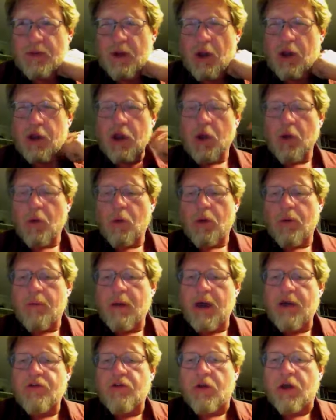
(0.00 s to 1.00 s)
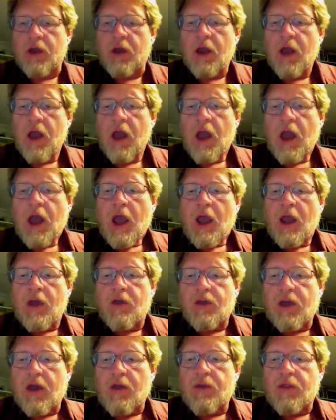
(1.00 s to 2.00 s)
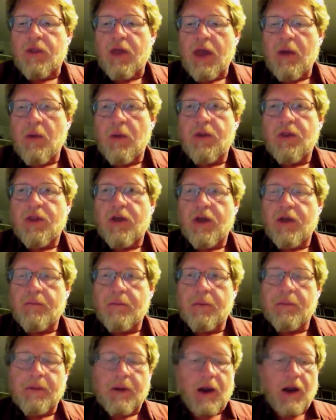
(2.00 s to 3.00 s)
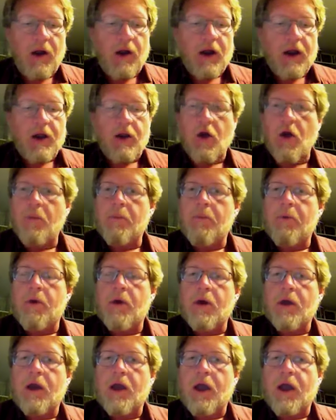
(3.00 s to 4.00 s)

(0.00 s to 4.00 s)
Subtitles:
unit we're measuring, is that they would then prepare a notebook,